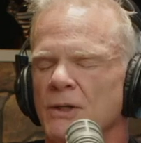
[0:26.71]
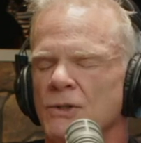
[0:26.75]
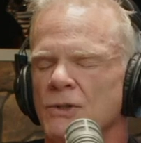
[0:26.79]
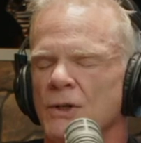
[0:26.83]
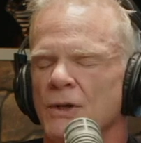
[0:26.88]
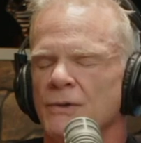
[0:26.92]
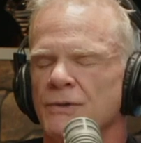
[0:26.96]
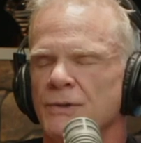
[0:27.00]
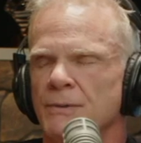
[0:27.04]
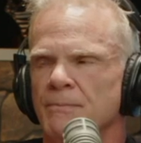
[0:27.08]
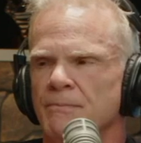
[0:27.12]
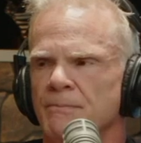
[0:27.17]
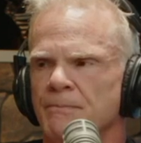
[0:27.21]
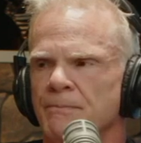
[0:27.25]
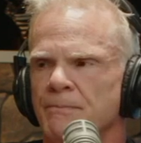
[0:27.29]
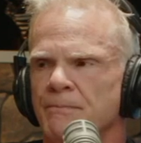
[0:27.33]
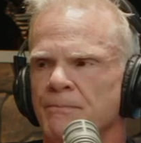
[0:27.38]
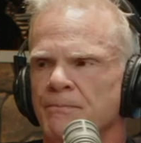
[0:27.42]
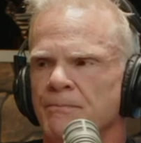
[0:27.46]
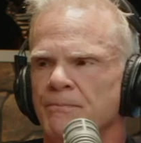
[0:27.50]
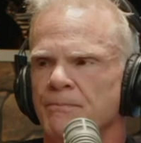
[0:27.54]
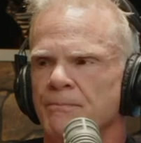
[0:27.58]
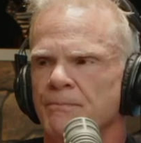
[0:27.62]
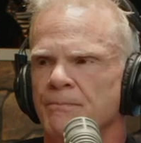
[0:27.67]
Johnson.
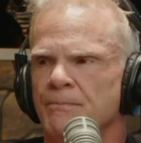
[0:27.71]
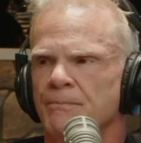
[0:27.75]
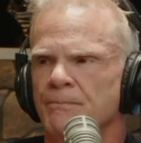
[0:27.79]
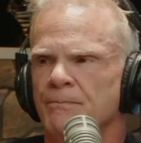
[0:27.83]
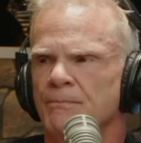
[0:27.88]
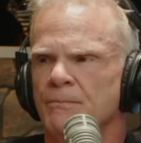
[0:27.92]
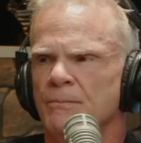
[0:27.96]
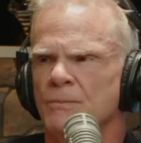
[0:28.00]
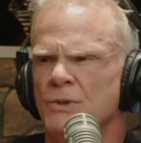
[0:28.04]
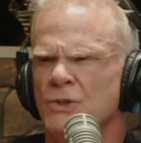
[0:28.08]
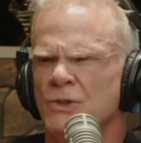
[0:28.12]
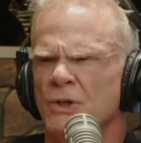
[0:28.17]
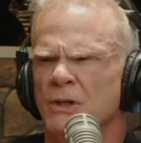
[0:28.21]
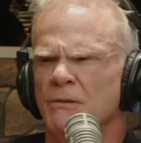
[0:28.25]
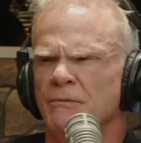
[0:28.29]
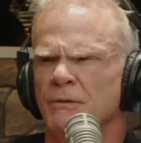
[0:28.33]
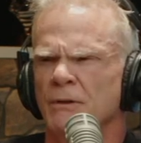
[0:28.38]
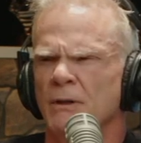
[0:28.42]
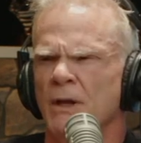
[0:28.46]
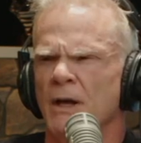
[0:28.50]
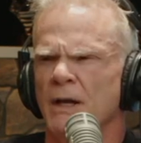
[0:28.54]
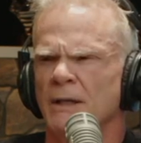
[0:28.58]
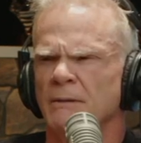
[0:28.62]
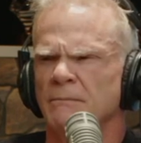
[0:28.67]
Sorry for
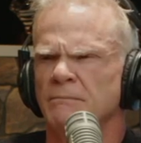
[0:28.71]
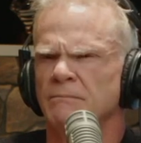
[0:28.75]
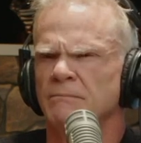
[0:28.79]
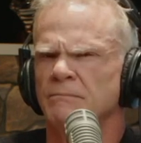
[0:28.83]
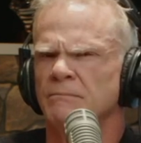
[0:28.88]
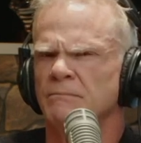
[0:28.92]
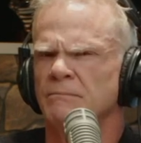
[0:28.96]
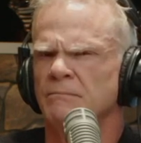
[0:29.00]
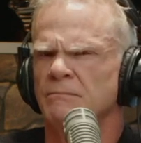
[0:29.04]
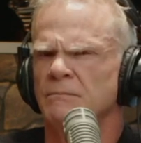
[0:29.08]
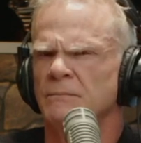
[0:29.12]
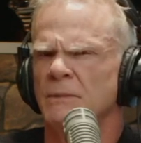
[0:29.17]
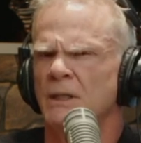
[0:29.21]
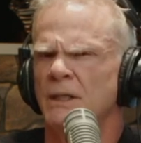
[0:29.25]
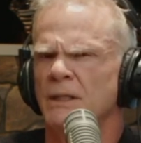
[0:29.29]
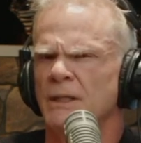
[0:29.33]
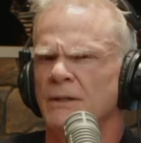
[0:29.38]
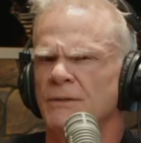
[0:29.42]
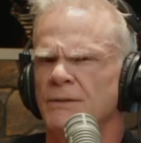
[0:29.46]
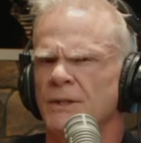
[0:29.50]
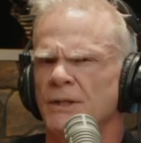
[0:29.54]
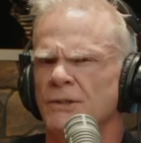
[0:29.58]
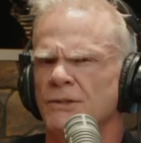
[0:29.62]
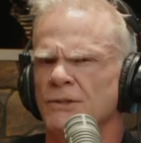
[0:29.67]
lying.
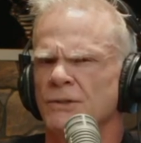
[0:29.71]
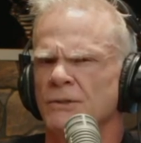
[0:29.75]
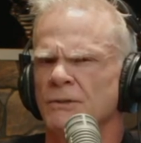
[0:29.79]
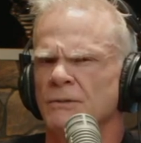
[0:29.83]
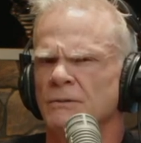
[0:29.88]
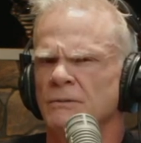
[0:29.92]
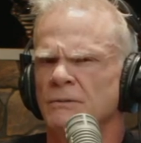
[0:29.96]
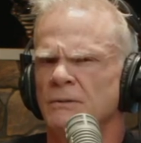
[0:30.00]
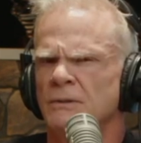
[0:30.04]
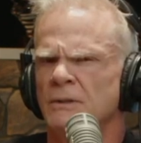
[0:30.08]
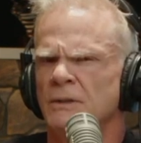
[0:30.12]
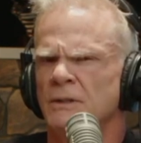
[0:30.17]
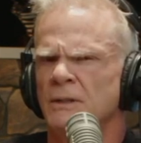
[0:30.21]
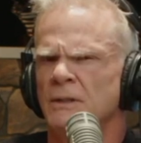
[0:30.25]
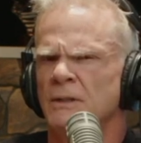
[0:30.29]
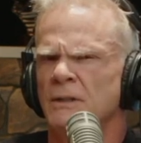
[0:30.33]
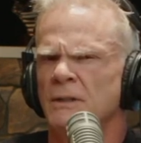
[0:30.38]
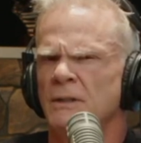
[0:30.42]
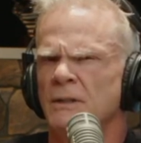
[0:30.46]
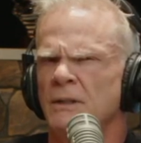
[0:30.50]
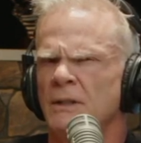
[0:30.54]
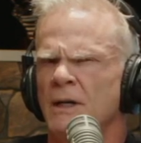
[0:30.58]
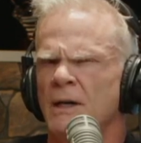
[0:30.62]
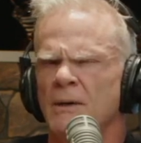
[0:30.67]
Unintentional.
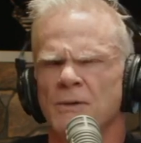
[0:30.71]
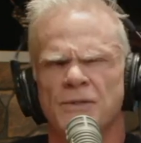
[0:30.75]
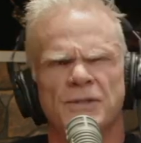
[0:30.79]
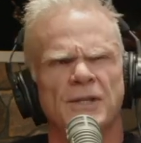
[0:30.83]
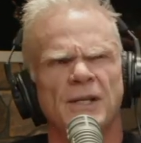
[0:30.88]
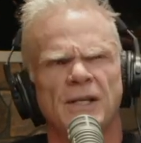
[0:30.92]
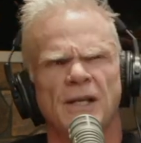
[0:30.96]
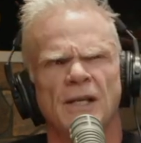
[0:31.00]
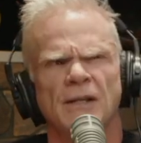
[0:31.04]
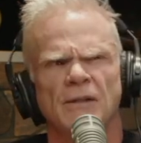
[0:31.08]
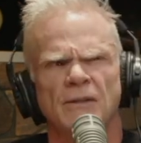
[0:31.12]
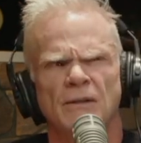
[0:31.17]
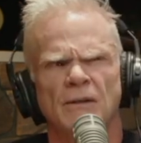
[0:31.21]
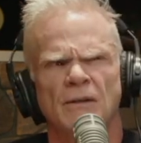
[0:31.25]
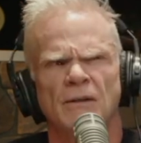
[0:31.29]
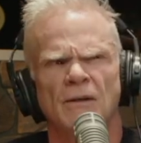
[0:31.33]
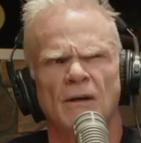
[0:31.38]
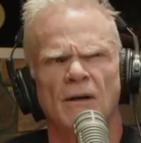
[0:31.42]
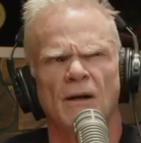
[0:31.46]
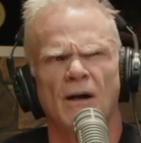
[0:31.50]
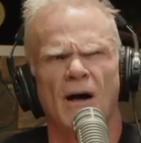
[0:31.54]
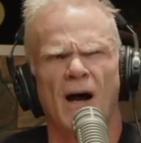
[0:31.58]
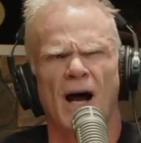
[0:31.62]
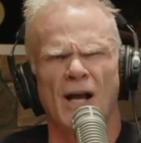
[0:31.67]
I was thinking,
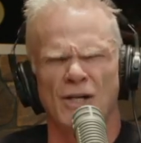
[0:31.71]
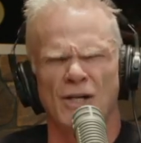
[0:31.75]
I